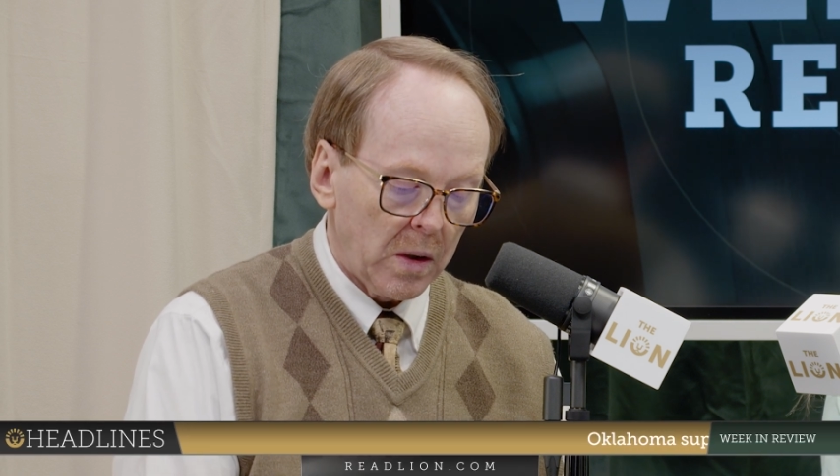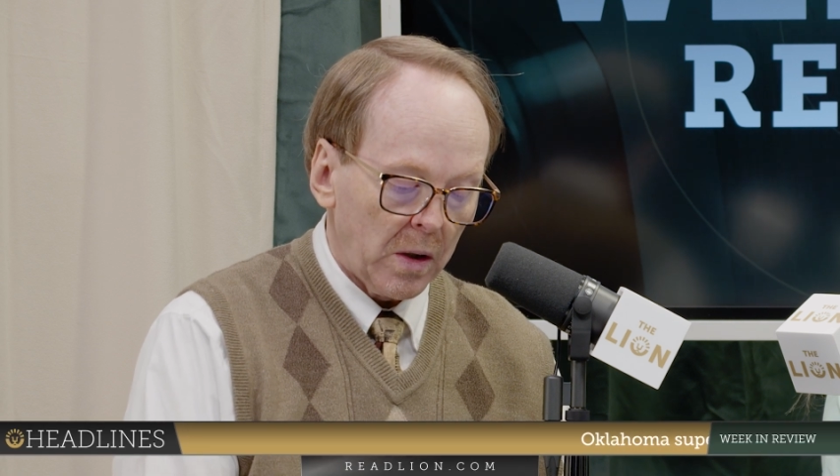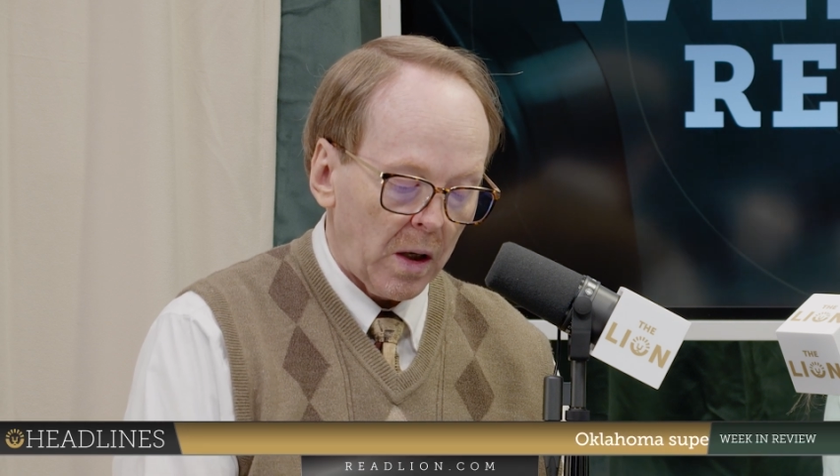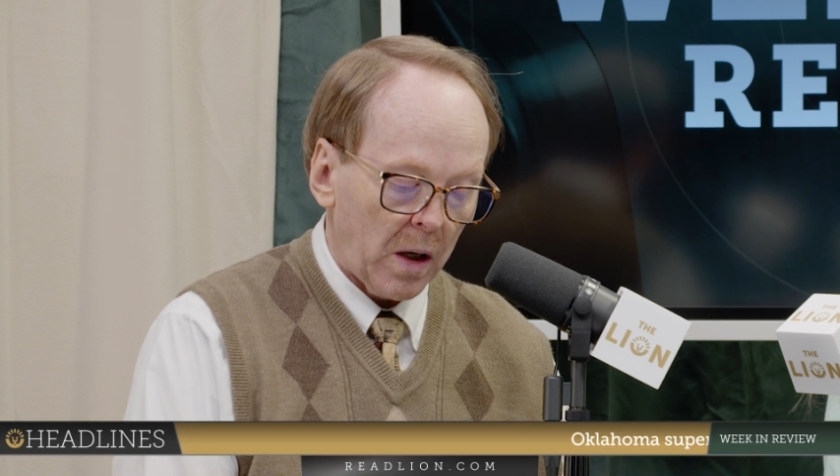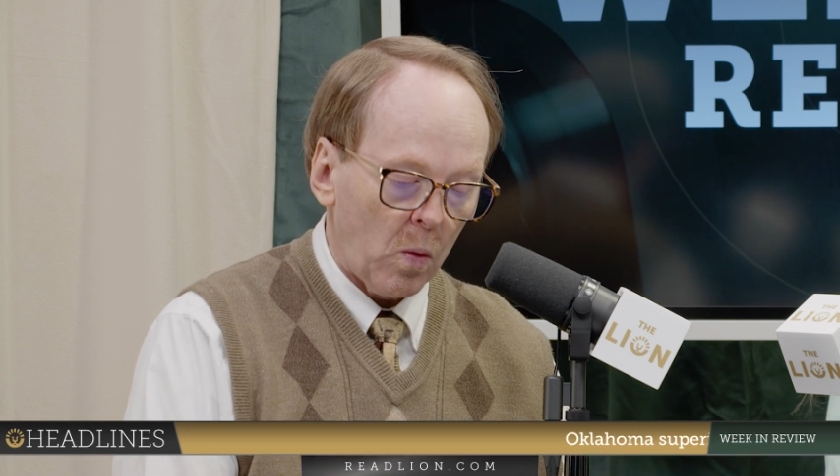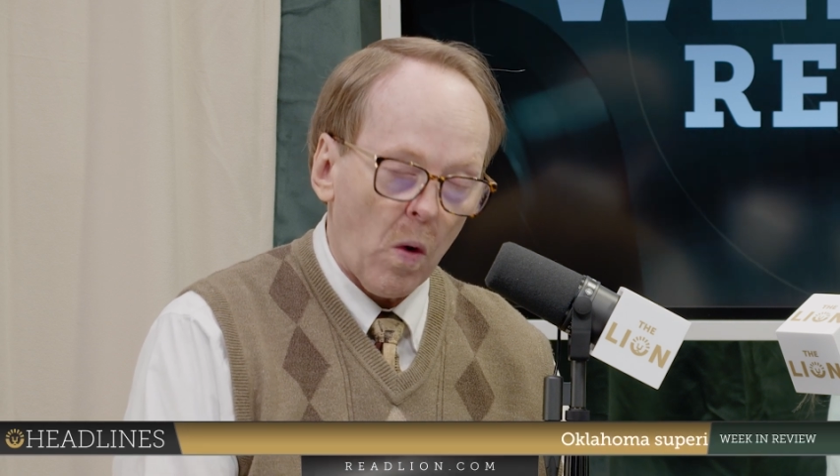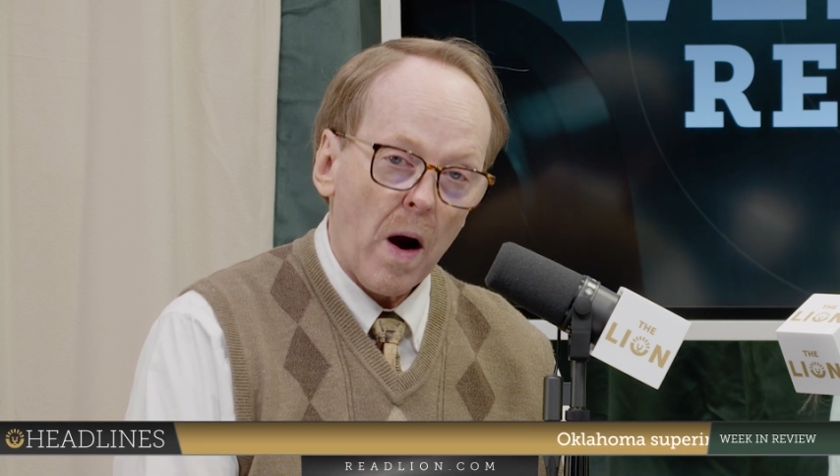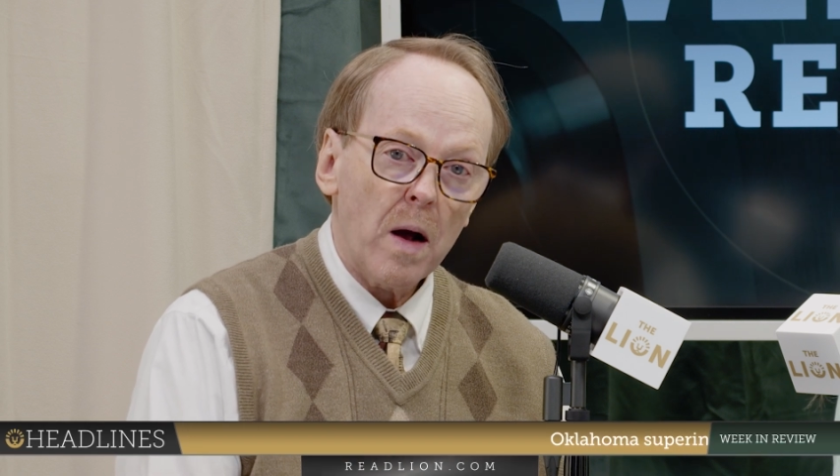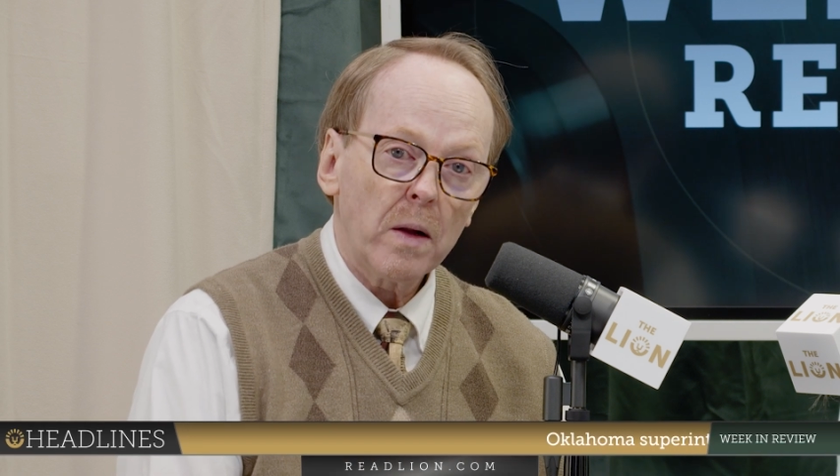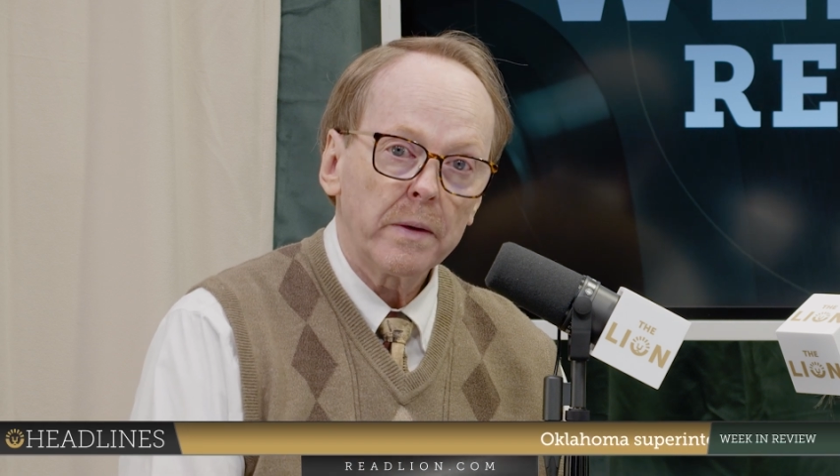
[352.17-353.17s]

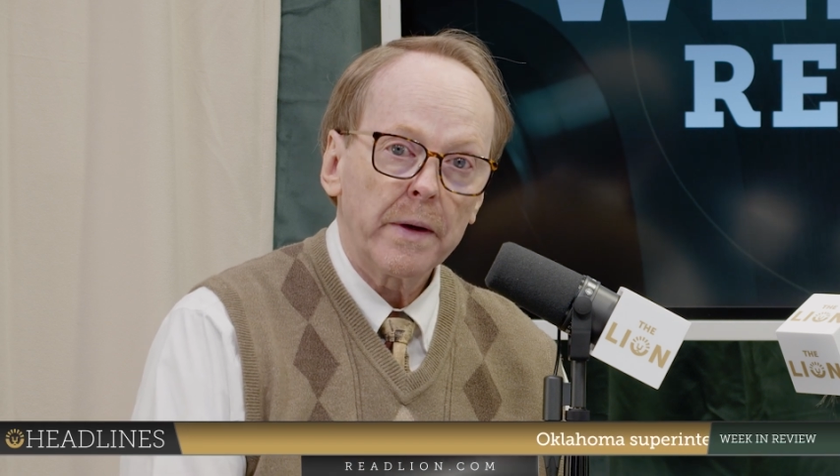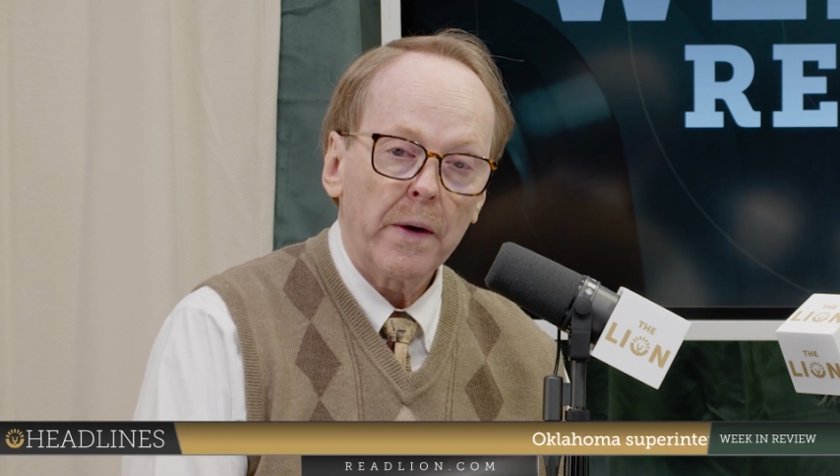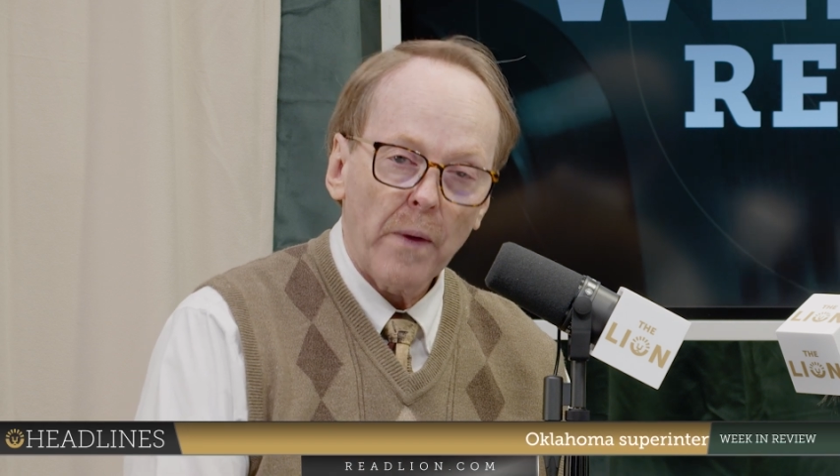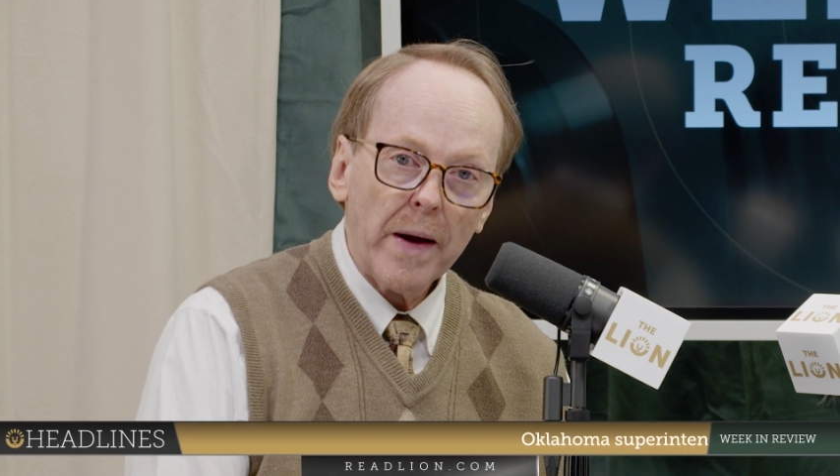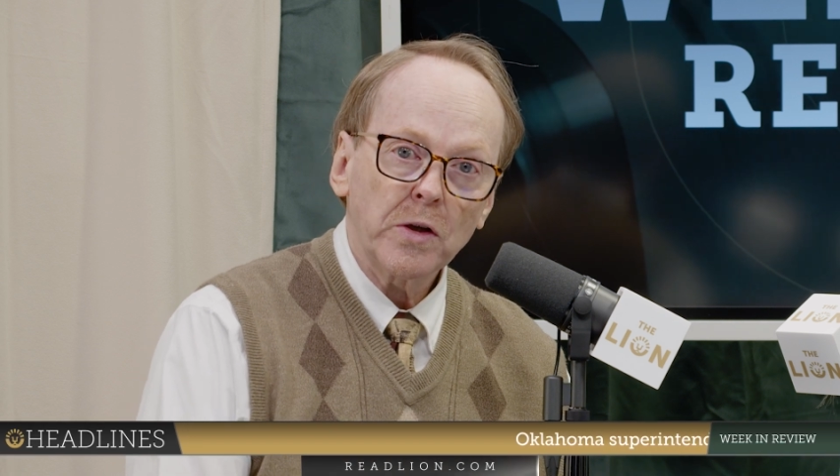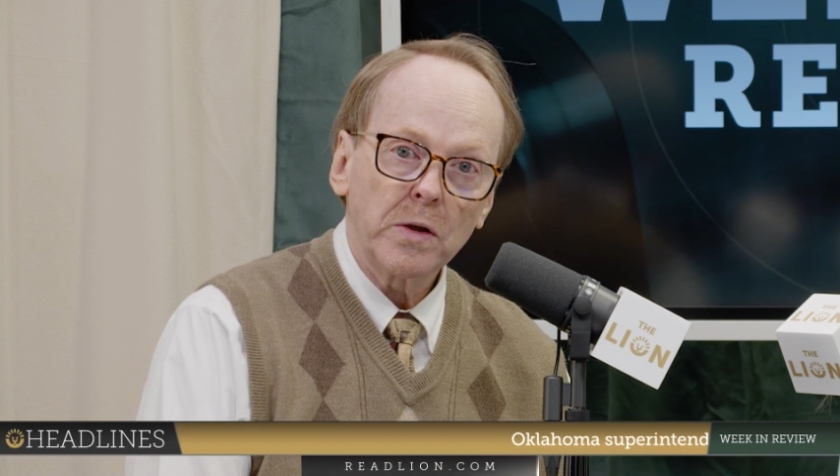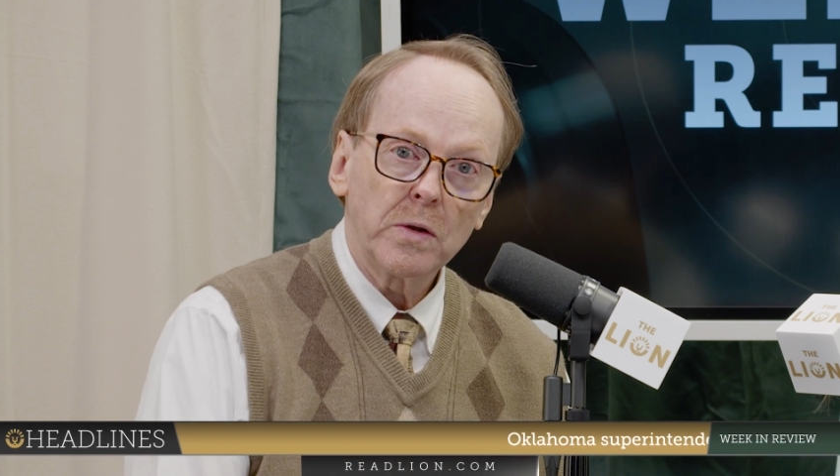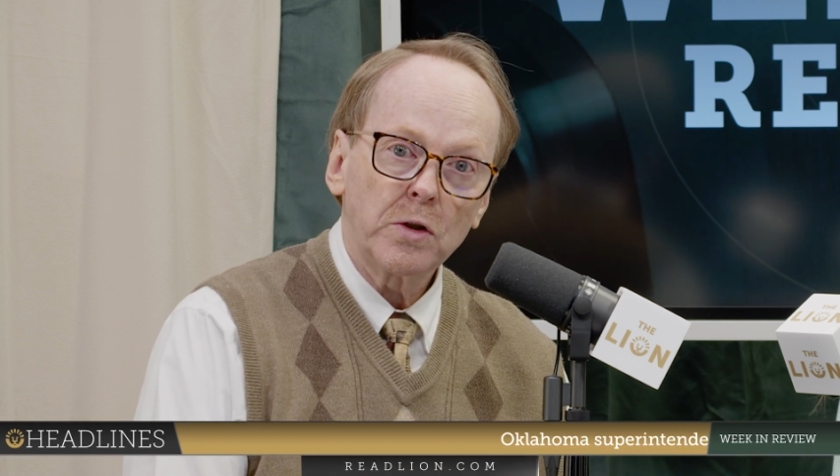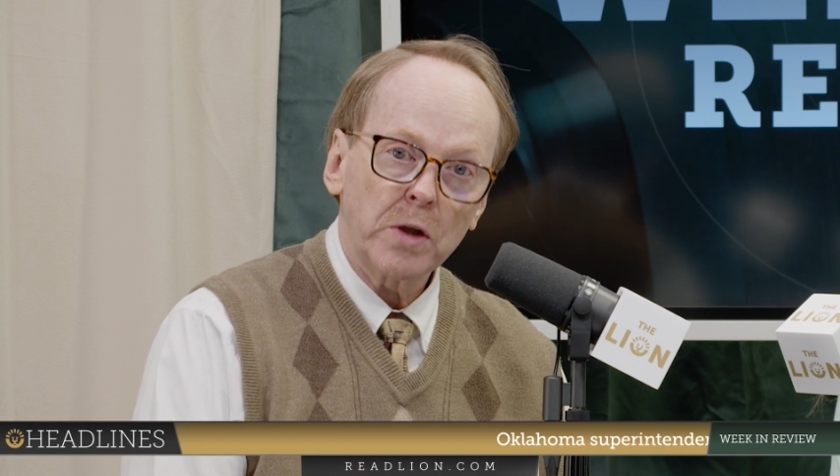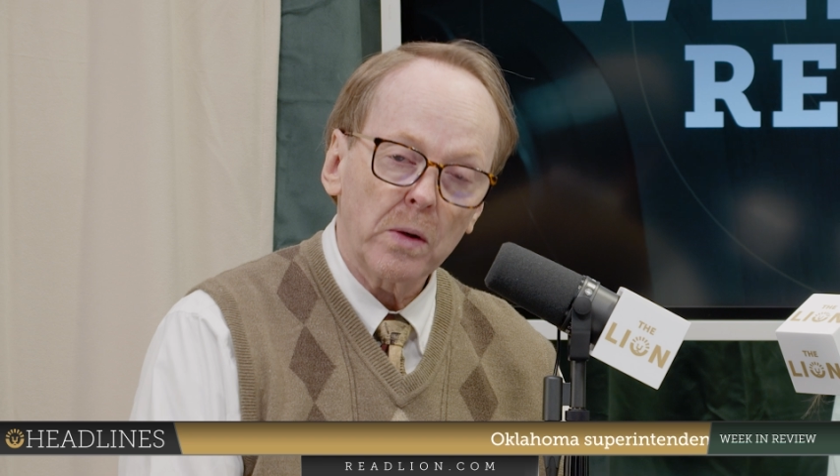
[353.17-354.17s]
while an
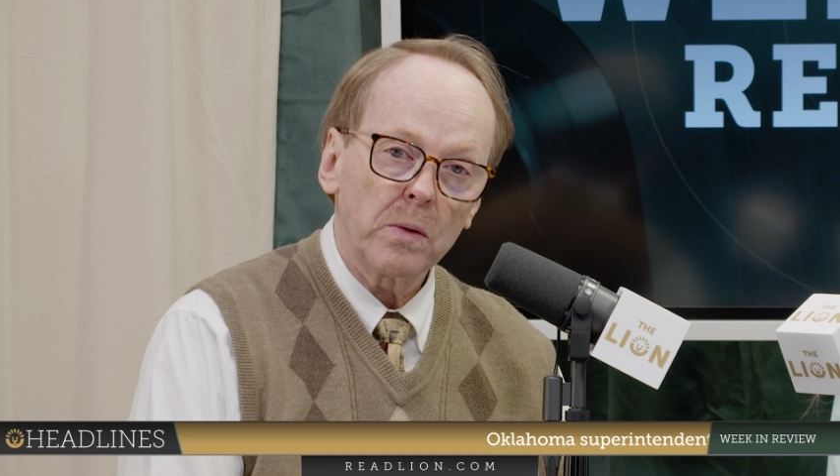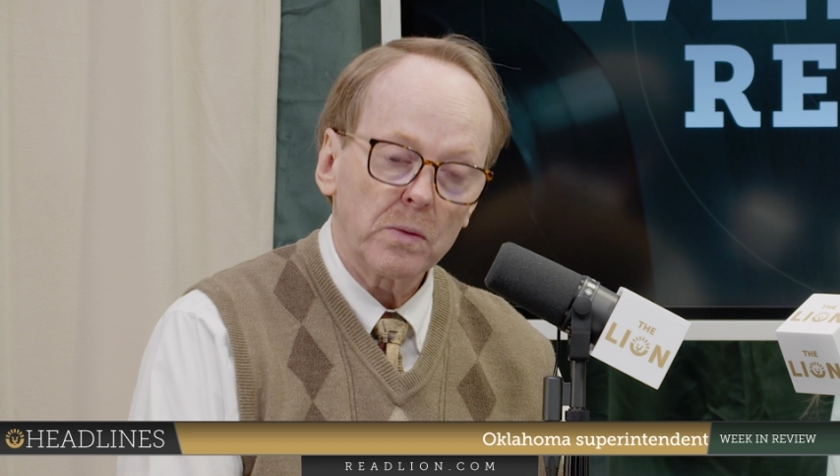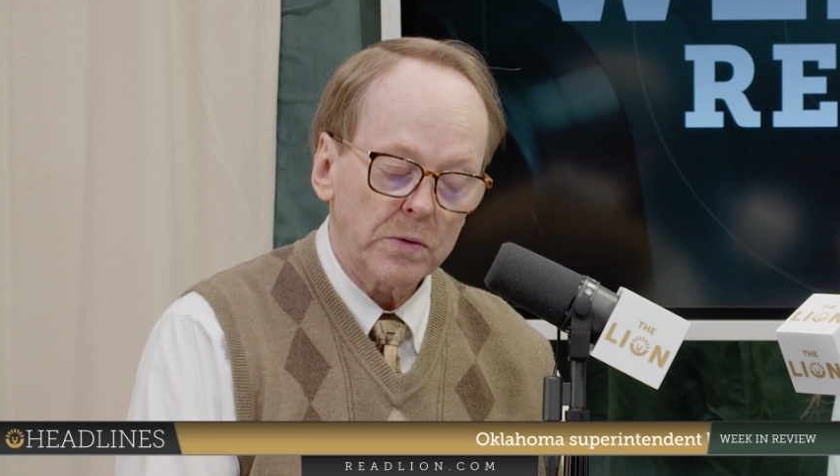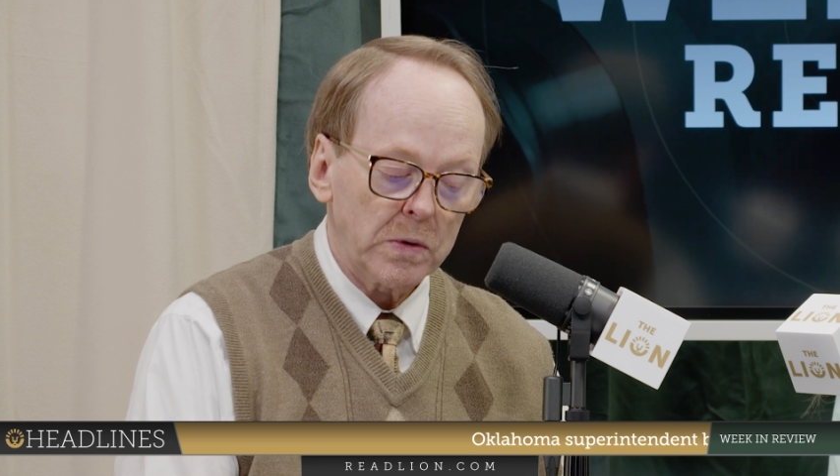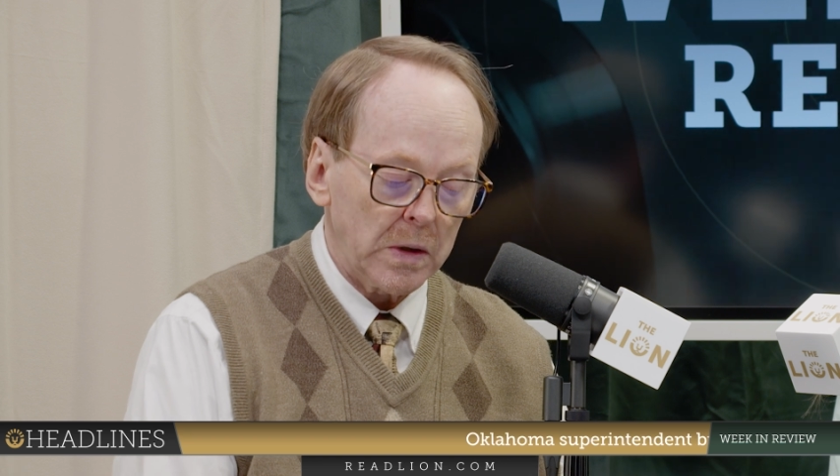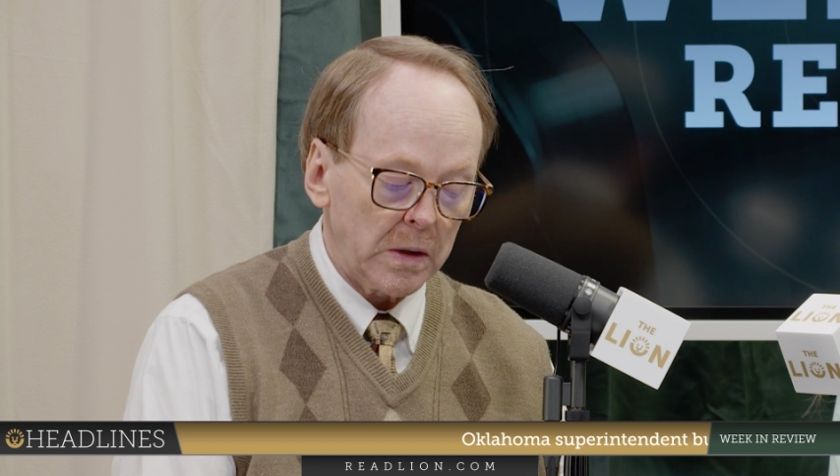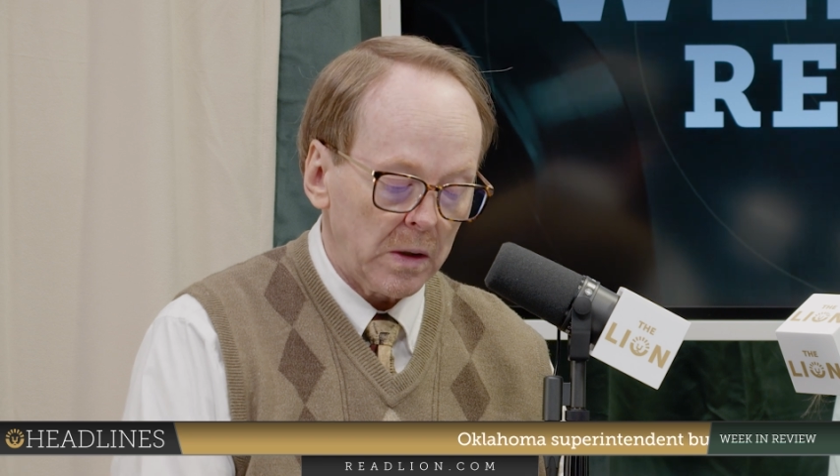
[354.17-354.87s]
erection shows